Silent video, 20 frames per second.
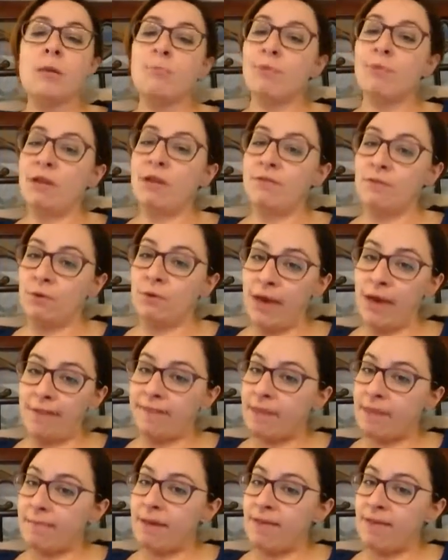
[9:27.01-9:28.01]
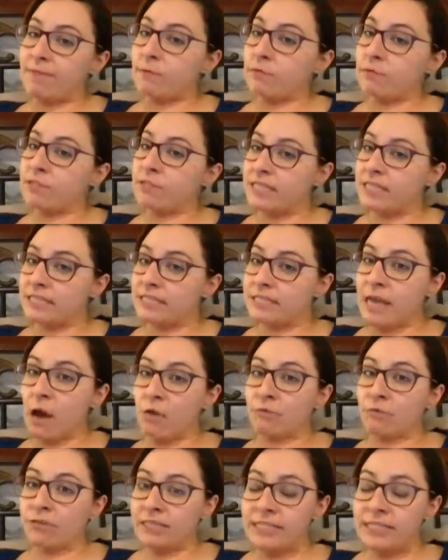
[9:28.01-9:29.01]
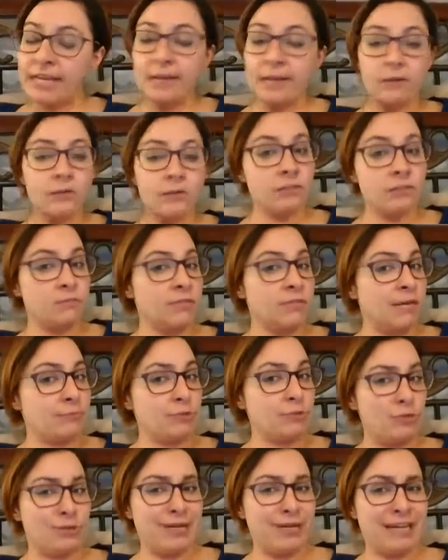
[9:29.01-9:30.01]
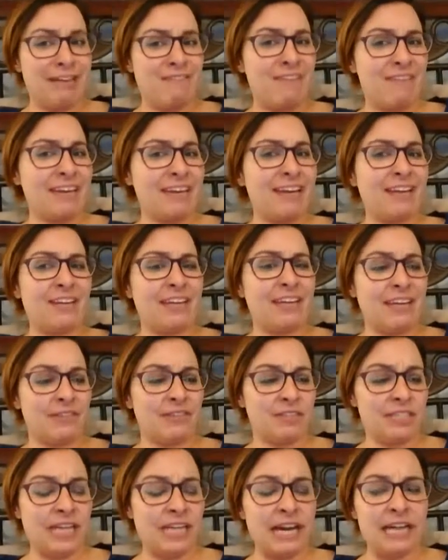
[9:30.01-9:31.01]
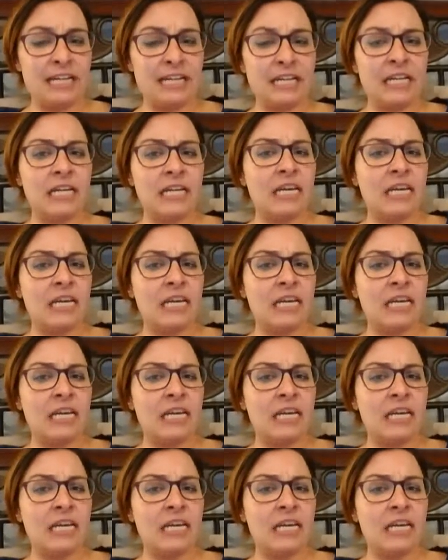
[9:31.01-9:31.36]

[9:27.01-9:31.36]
but if you get them at those discount retailers, sometimes you can even get a gift set.